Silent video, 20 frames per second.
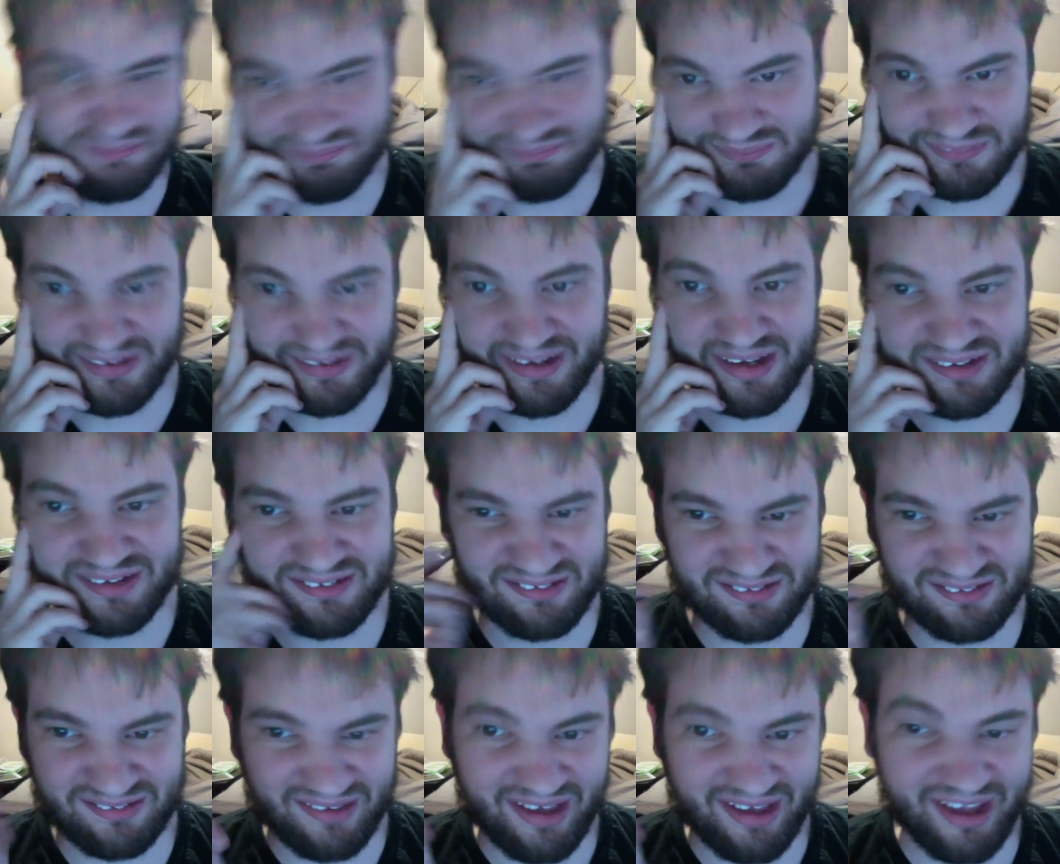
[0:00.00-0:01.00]
I
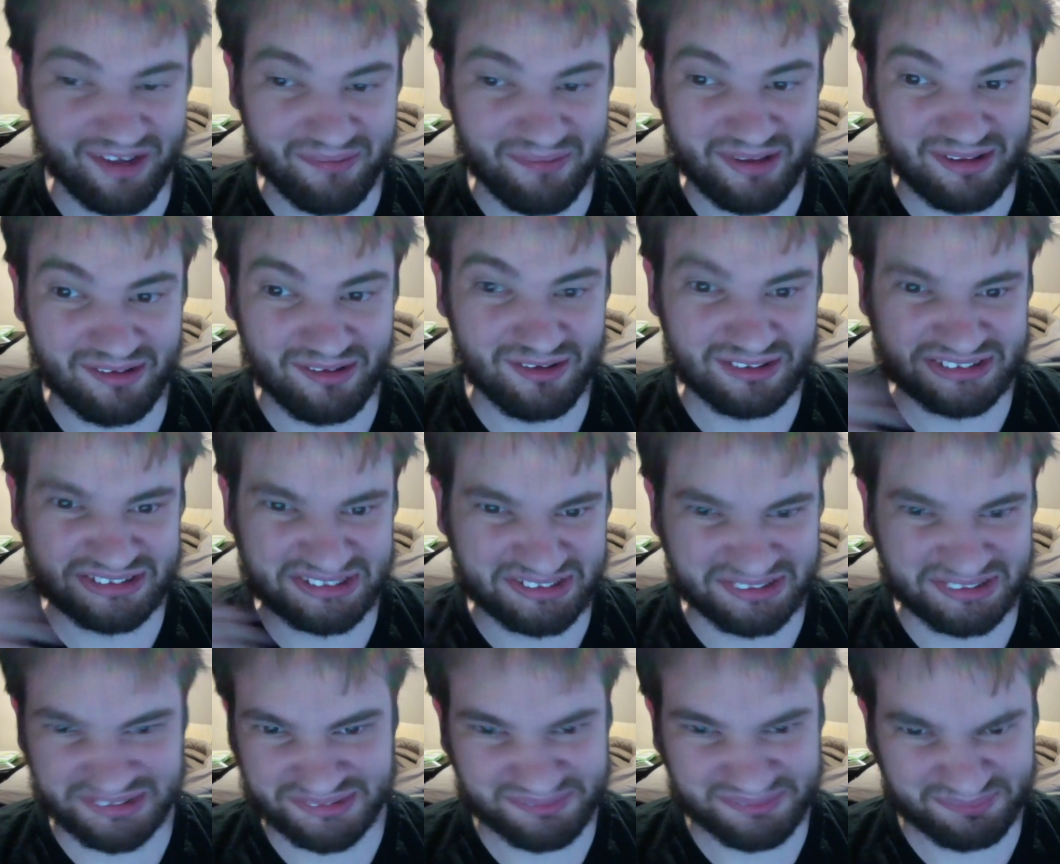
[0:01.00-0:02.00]
guess anime logic
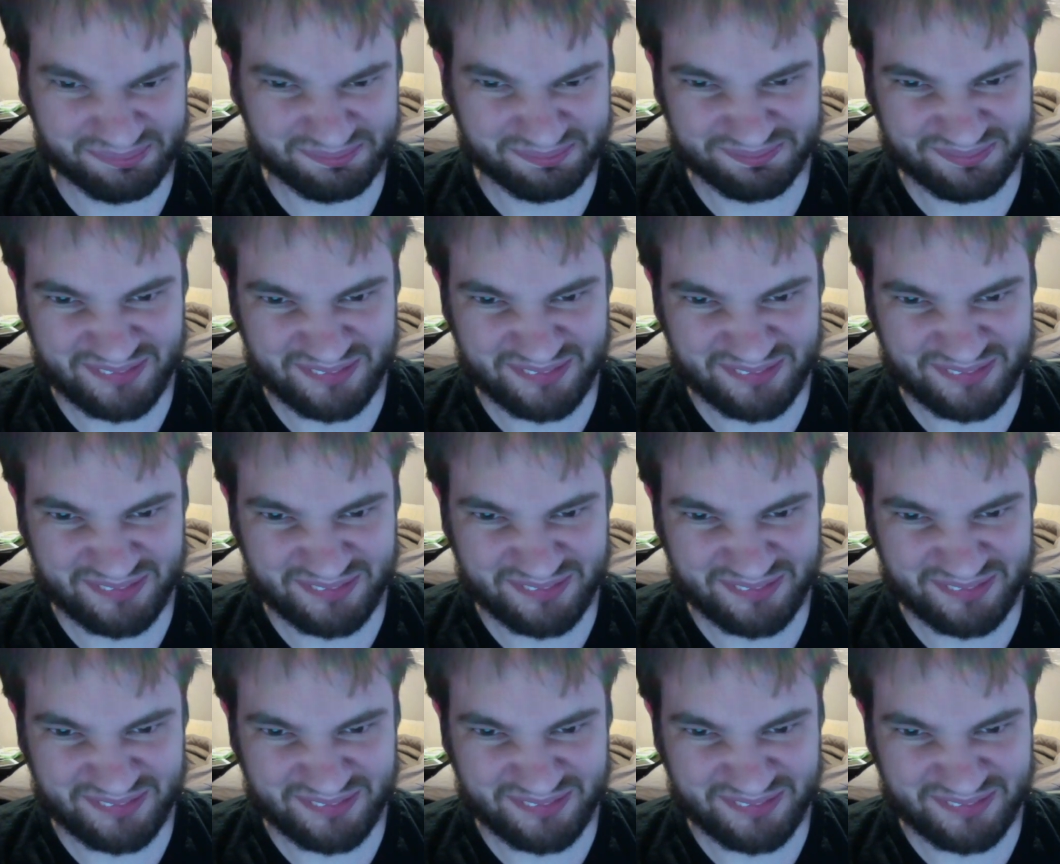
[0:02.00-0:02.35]
and